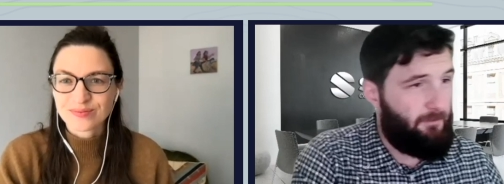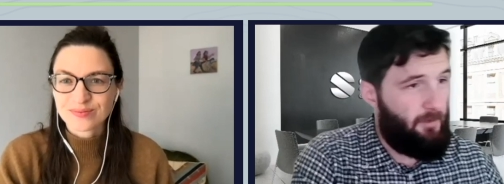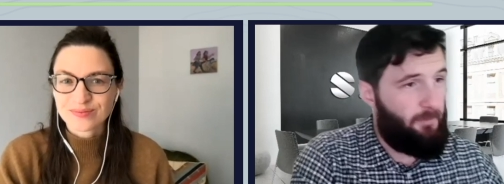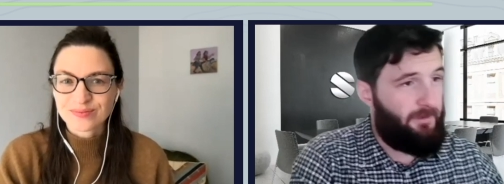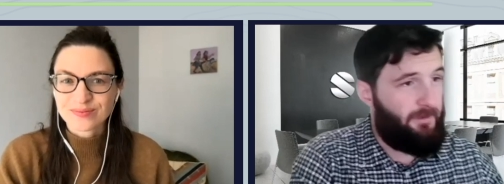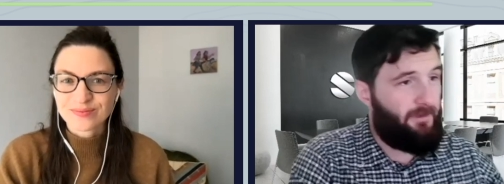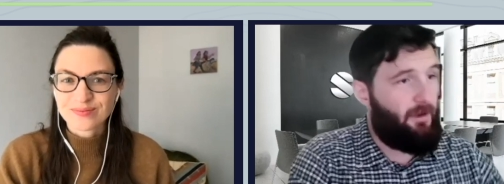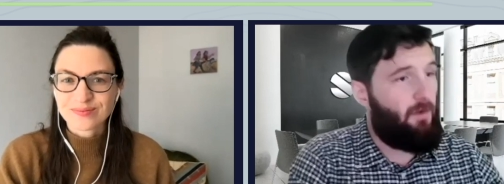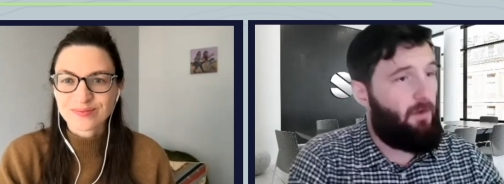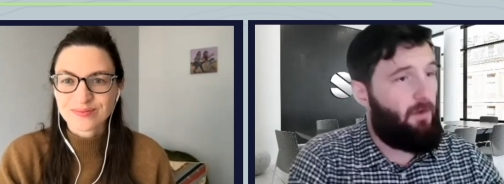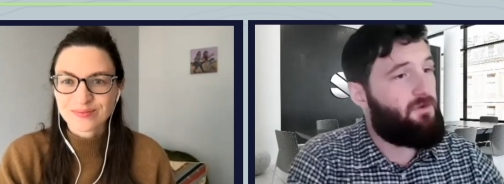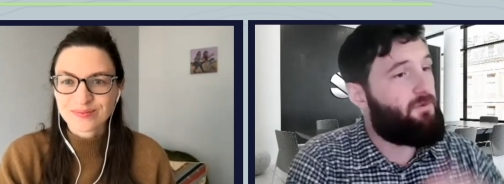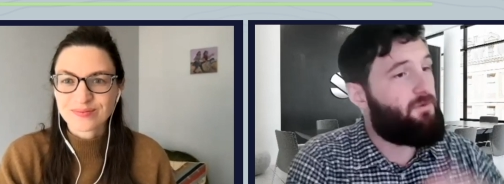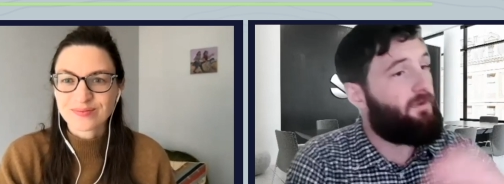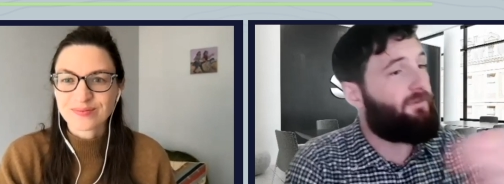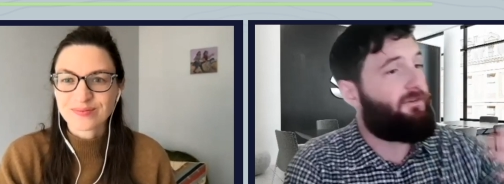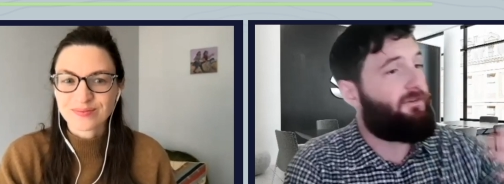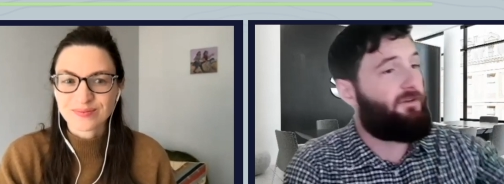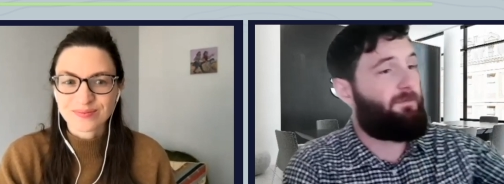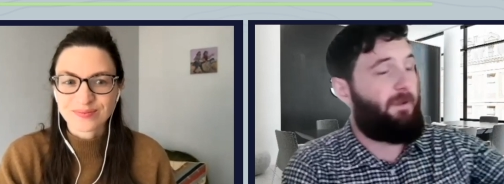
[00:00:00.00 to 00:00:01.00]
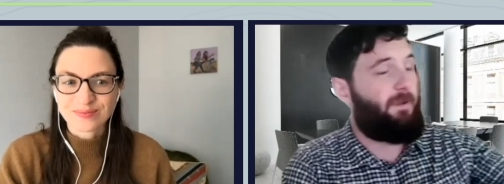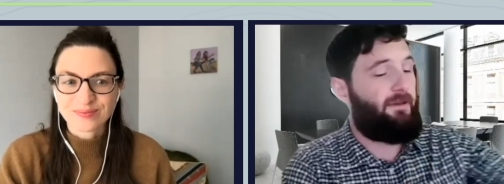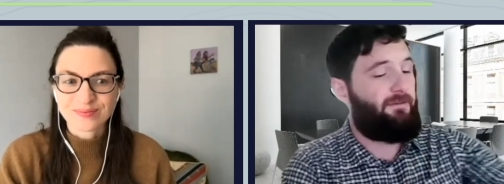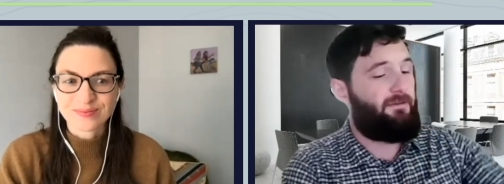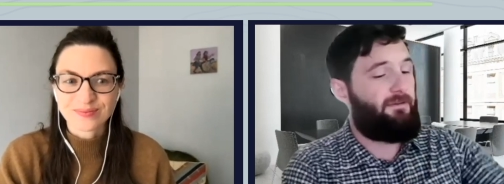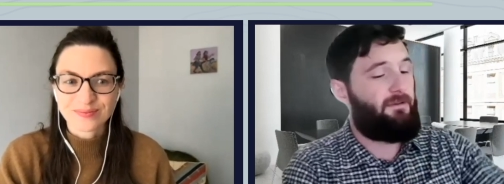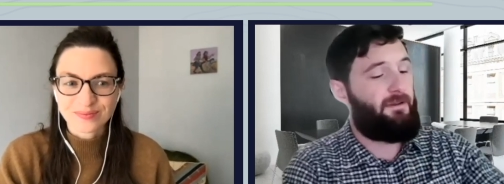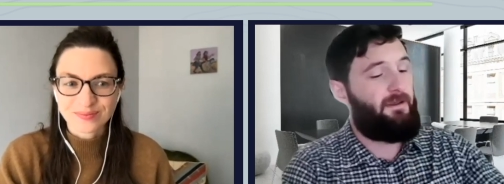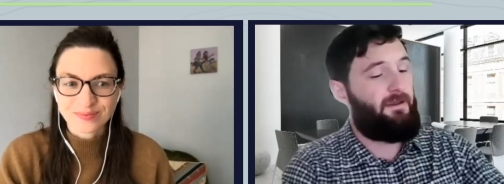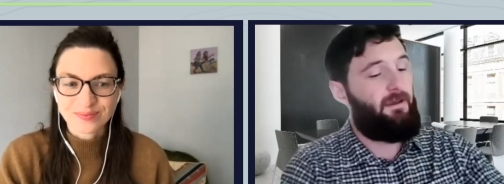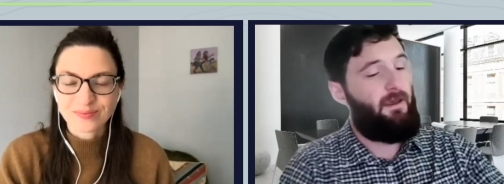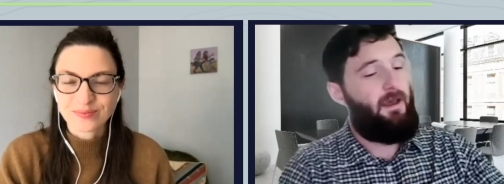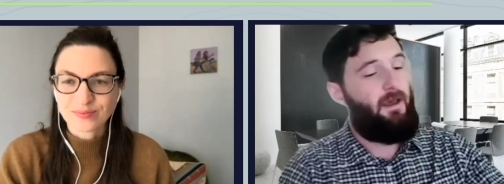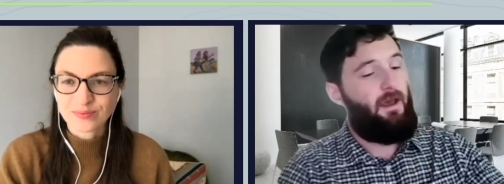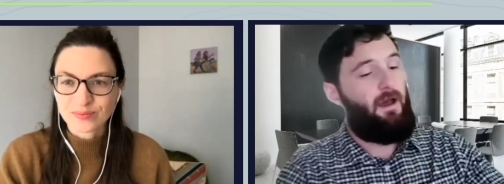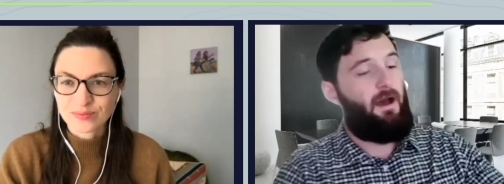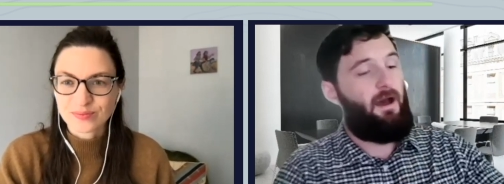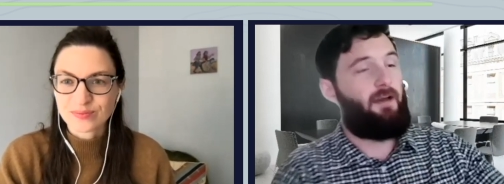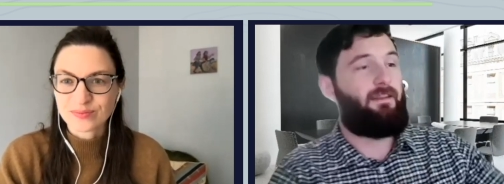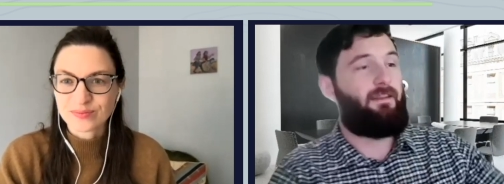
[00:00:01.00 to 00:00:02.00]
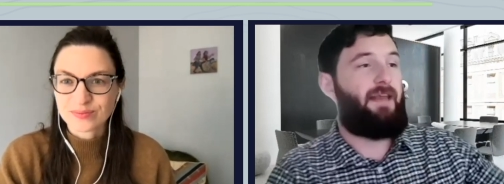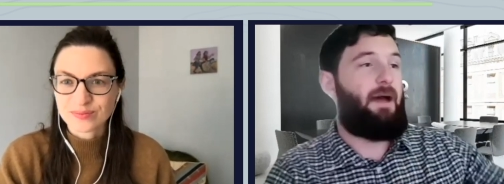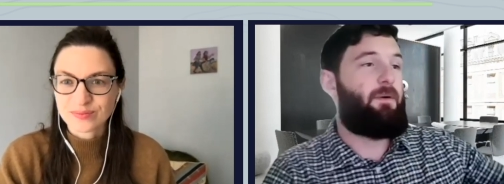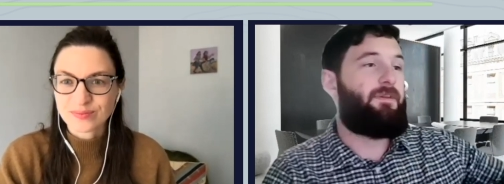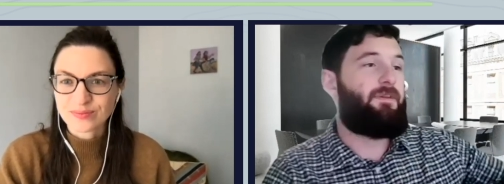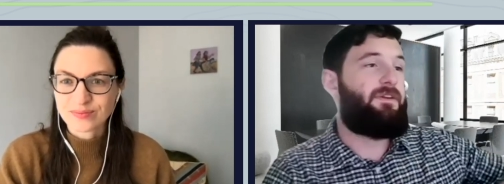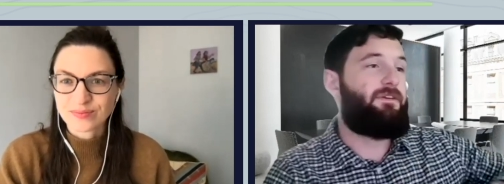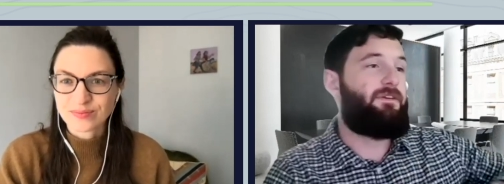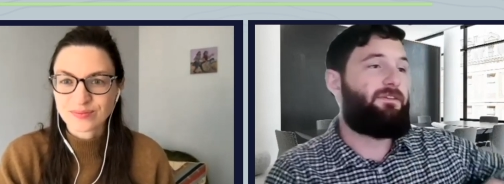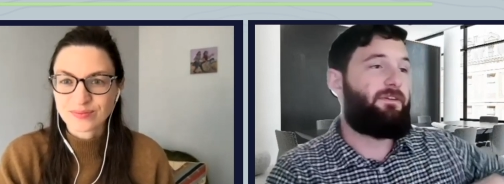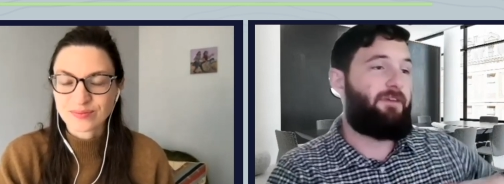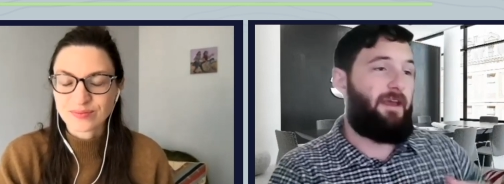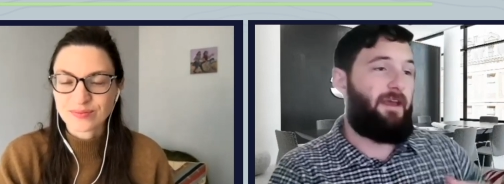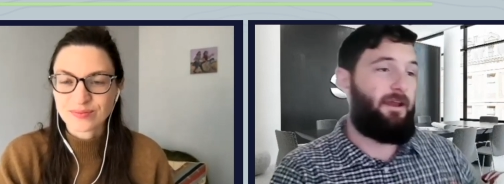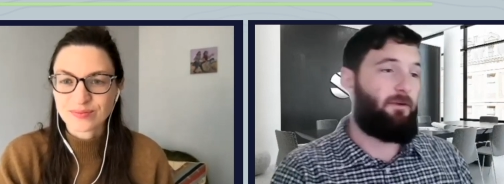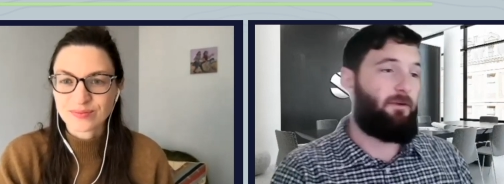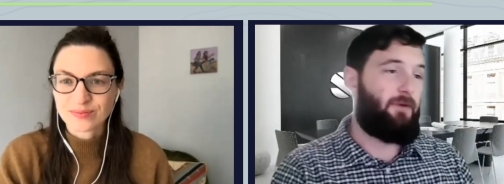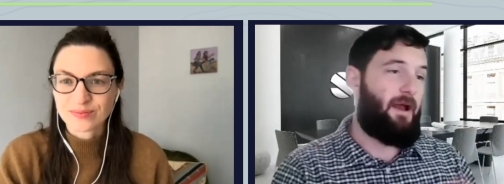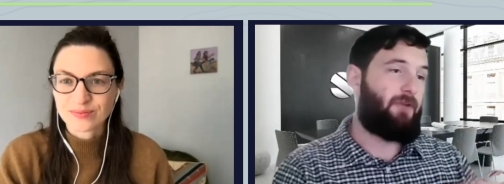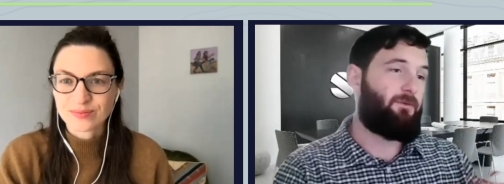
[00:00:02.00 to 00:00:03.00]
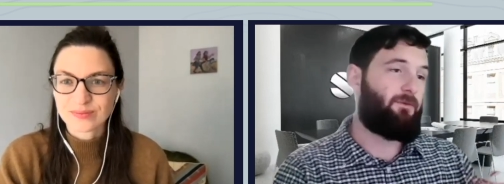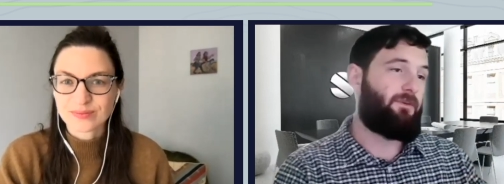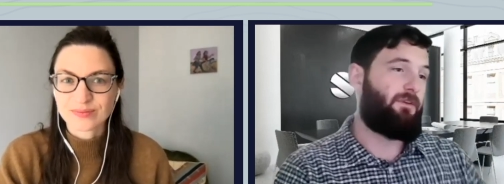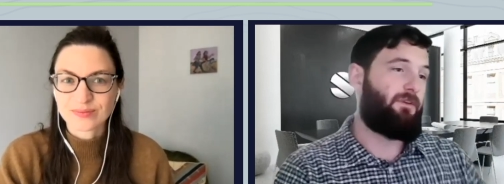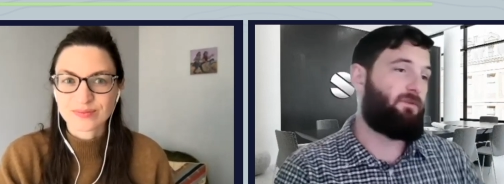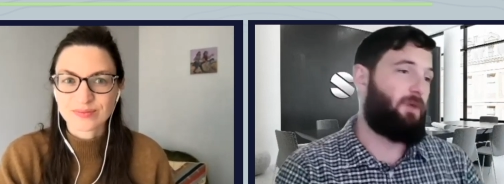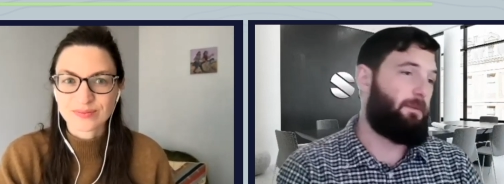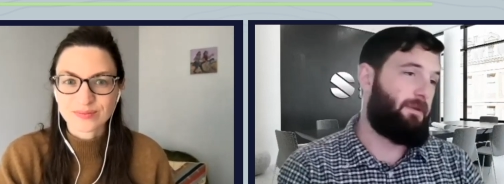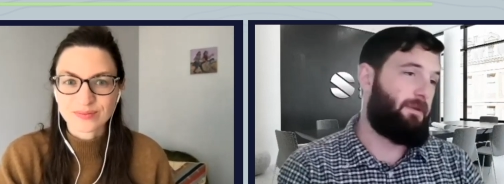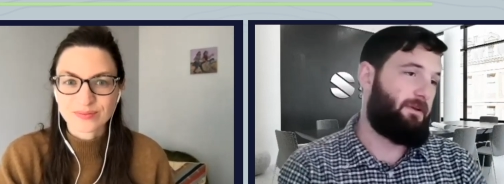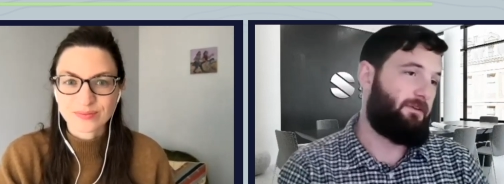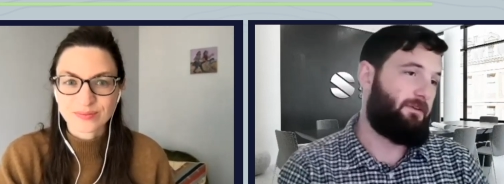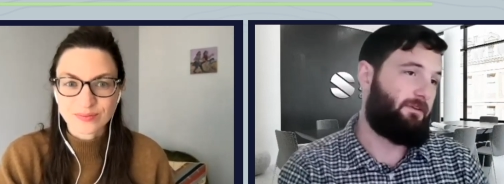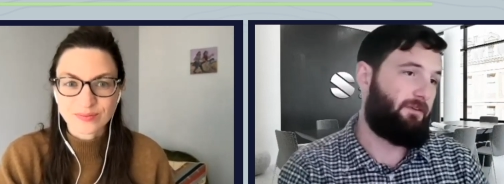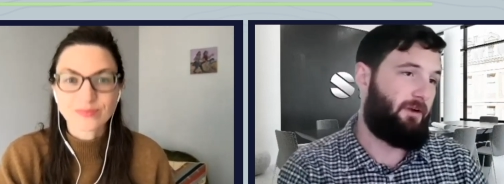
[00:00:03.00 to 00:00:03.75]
Speaker 1: a moment ago, which was just basically allowing the user to interact with those web pages.